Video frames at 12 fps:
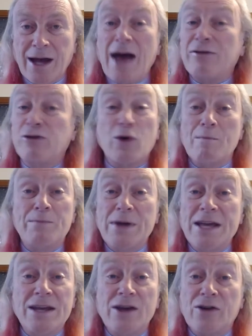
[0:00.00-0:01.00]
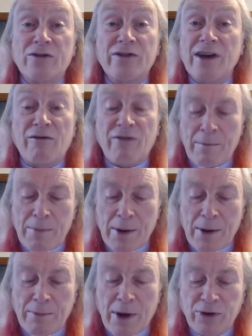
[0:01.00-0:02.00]
and don't beat yourself up
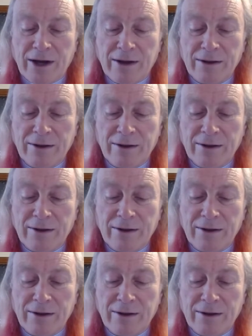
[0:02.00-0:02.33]
about it.